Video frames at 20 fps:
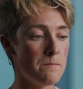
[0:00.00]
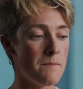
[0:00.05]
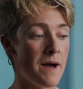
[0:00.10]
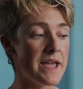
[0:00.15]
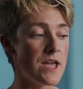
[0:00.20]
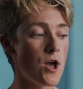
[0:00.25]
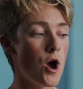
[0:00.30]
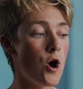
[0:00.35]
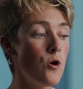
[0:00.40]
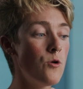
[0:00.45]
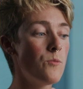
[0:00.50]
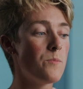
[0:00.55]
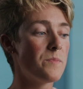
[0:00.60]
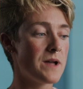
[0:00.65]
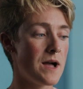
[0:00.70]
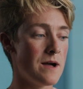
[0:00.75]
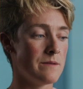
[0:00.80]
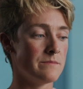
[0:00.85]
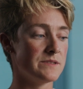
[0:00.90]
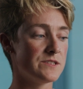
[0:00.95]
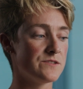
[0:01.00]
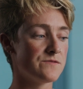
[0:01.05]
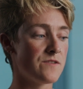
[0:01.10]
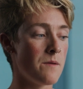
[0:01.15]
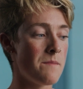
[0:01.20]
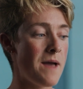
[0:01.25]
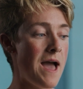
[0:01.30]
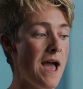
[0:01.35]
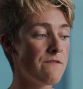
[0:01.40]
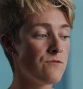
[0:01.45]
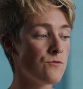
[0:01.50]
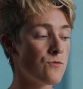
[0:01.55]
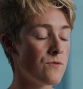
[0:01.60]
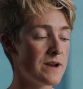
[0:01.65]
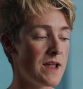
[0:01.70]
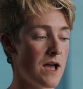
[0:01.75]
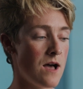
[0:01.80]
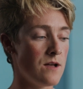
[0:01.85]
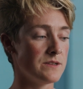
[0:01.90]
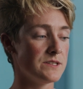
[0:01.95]
My hope comes from
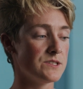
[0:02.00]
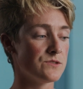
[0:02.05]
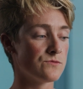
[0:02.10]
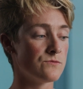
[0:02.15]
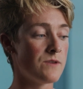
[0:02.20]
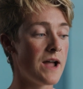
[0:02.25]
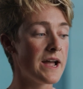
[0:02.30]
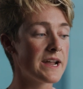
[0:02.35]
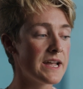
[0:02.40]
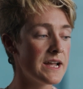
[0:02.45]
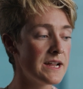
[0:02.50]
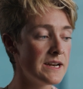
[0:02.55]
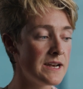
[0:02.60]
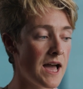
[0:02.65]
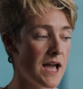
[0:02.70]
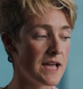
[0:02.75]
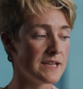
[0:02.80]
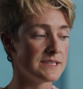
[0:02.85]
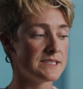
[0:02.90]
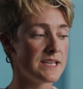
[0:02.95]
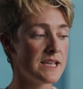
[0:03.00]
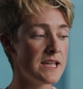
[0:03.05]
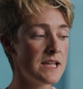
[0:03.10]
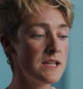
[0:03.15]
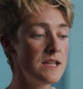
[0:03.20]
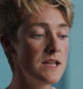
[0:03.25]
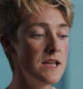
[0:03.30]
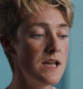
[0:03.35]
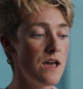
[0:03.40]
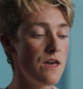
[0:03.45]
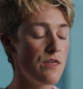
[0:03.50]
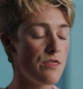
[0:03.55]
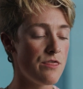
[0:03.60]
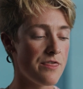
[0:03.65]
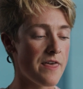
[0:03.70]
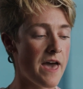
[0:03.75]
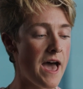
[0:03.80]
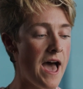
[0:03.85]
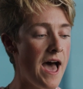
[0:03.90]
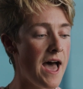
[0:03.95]
everyone else recognizing
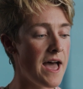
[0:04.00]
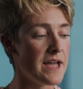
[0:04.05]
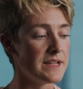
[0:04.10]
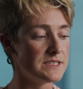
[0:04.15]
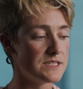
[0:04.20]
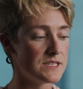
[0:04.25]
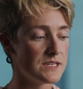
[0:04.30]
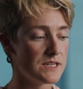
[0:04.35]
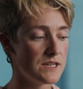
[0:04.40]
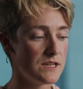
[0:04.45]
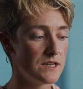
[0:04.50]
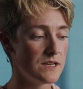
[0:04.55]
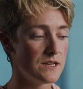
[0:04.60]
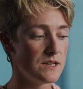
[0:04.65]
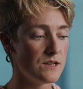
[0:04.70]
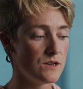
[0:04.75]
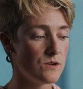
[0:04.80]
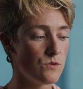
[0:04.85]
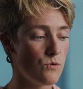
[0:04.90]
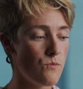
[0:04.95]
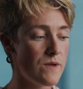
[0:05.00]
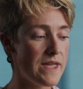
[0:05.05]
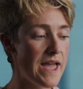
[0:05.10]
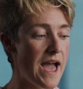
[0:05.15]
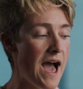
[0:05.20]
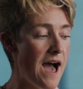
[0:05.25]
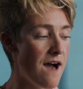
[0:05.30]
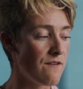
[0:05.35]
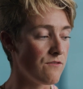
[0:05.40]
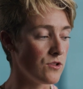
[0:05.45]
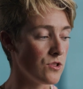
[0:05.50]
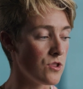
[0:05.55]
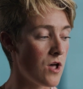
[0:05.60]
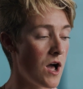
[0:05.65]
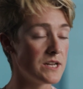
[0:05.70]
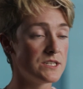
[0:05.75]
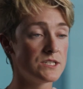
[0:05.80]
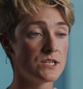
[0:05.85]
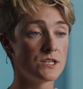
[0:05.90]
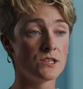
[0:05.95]
that we have a
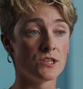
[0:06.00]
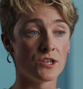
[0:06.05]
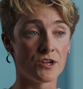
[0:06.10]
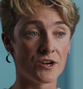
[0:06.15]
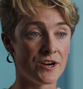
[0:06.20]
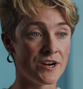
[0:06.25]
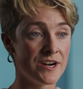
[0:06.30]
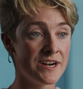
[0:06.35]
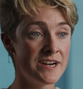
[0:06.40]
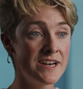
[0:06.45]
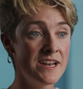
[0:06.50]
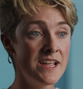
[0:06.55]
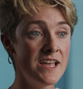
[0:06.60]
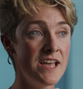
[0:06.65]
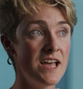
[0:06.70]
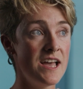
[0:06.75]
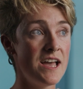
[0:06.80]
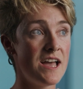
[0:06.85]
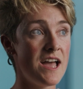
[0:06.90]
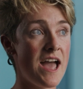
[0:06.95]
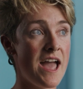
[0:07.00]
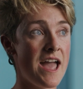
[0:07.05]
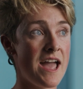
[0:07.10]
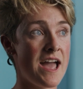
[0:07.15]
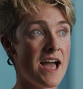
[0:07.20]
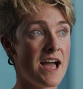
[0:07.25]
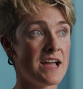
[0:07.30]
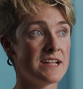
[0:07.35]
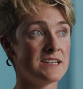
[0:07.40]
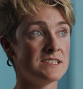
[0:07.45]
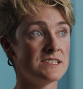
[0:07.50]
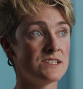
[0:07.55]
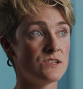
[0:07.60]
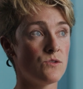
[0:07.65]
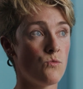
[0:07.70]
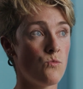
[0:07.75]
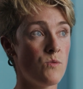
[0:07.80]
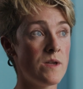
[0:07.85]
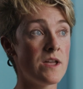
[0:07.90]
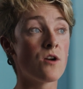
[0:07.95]
lot to learn and
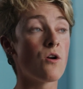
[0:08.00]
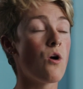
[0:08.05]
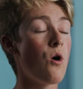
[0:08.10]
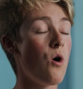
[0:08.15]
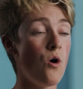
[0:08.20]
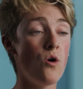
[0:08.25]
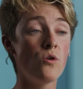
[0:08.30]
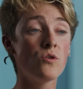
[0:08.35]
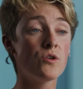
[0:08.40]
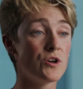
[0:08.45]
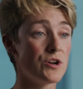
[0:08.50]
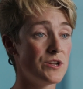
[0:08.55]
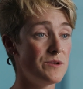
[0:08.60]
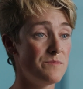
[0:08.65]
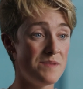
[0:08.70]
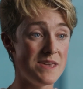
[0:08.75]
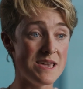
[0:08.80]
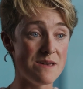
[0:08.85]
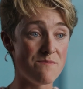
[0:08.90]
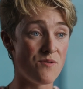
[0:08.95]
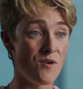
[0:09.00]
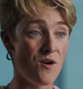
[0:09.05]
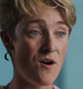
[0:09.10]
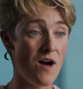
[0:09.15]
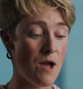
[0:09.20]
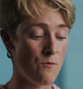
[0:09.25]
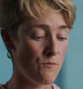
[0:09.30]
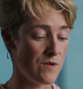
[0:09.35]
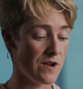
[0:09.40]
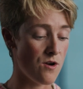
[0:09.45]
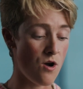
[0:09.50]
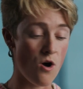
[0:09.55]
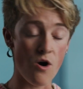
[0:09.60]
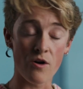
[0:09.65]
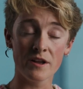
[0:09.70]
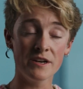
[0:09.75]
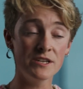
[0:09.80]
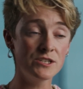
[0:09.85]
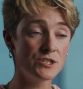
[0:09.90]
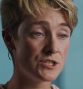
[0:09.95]
we are all good people and we are
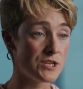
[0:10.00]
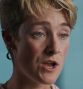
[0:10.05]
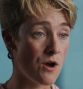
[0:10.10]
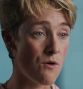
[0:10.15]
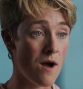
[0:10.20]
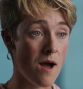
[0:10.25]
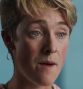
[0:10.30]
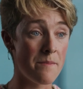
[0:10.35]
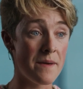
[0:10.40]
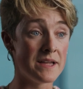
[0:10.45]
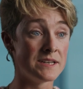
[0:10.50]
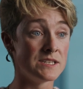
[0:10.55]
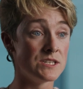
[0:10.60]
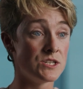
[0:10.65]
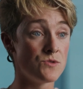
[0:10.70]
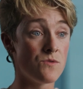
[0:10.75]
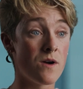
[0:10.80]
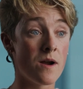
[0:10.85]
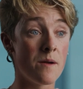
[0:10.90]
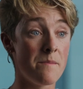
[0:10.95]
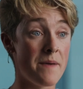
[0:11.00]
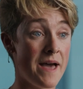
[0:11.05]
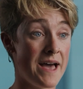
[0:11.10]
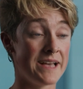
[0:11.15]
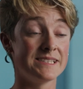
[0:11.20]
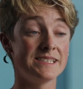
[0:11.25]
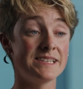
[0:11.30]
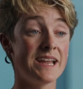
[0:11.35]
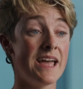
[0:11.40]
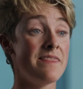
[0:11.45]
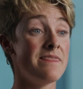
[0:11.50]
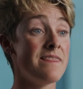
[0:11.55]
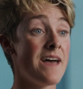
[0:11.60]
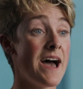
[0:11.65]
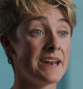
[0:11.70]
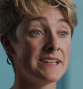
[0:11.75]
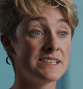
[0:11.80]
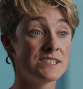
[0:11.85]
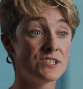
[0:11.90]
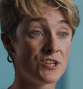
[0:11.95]
all gonna show up and do our best, and
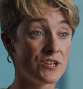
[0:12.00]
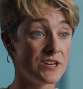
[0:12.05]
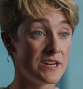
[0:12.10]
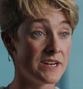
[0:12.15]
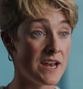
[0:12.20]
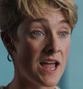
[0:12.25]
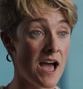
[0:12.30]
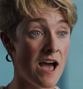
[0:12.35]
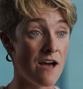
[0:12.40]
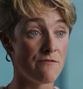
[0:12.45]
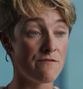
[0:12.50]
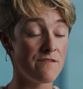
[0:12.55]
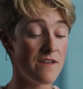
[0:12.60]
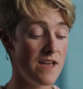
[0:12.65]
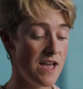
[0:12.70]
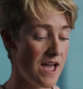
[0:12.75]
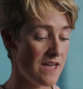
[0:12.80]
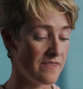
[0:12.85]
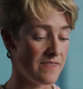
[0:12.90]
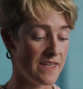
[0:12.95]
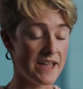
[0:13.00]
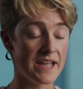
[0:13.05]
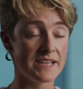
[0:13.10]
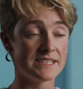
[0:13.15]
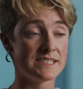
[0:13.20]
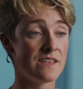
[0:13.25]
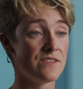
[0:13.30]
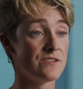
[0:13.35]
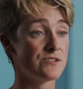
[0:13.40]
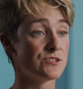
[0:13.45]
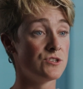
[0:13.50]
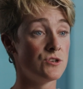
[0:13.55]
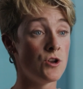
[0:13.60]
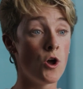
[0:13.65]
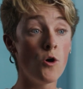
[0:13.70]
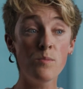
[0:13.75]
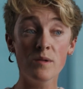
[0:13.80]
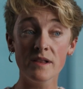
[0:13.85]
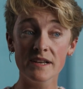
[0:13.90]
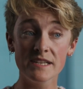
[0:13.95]
that is good enough. And like I said, there's
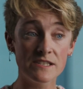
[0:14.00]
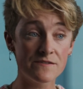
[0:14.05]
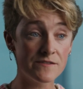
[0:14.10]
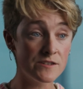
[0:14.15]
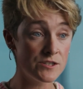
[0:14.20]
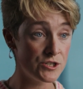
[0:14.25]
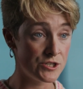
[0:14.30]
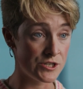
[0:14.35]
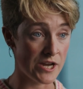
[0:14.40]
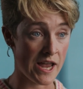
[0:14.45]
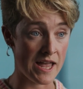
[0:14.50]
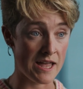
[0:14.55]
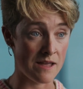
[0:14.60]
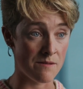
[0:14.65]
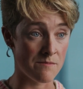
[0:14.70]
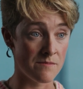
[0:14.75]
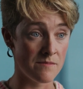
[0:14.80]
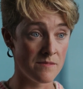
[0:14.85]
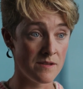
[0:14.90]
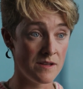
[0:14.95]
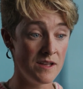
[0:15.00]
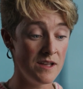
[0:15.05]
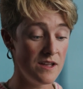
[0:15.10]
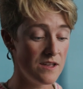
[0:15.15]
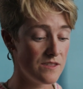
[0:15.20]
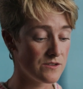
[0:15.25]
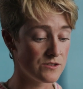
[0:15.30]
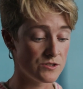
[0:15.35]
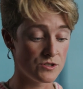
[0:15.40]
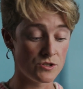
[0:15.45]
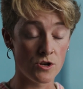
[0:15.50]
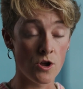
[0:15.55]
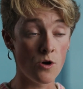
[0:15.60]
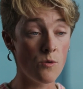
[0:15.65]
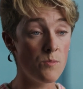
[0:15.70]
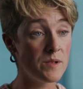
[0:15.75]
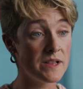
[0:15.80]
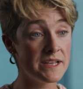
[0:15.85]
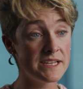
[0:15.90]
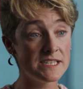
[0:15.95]
no place for shame, there's
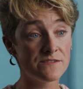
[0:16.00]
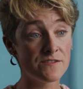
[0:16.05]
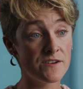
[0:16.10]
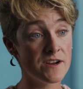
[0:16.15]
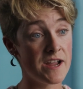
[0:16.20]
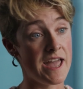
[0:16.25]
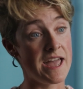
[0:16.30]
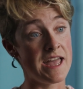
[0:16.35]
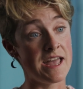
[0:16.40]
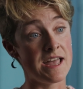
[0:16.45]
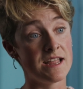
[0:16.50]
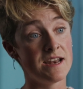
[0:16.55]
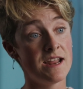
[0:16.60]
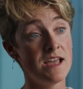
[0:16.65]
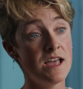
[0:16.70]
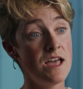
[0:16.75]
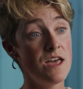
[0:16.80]
no place for hate.